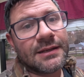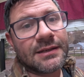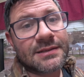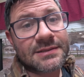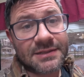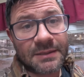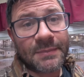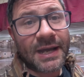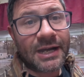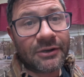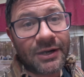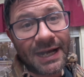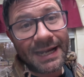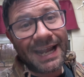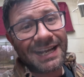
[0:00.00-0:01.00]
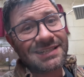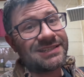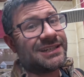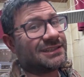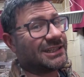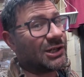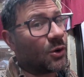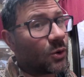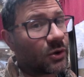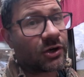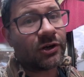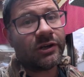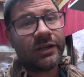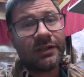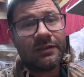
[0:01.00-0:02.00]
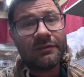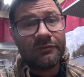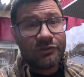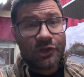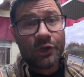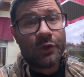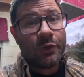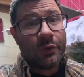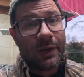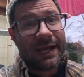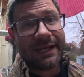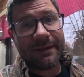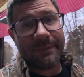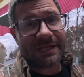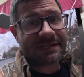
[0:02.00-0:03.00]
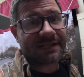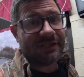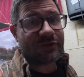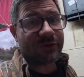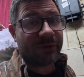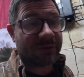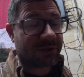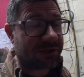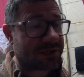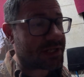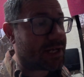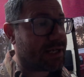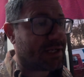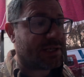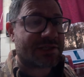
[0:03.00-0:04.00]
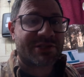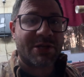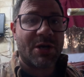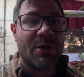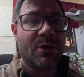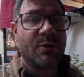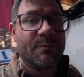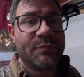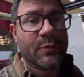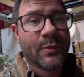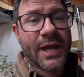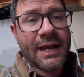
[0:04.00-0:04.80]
somehow I'd accidentally ordered 2 AMS controllers. So we